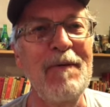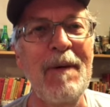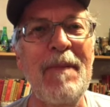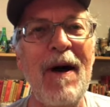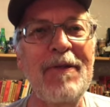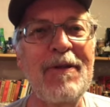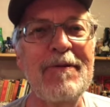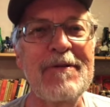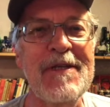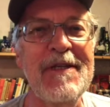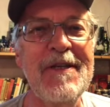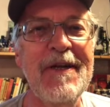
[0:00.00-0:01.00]
We bought those
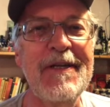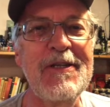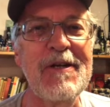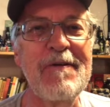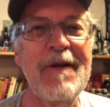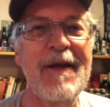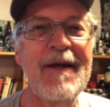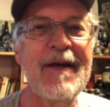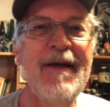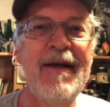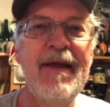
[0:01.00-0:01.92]
in Nigeria.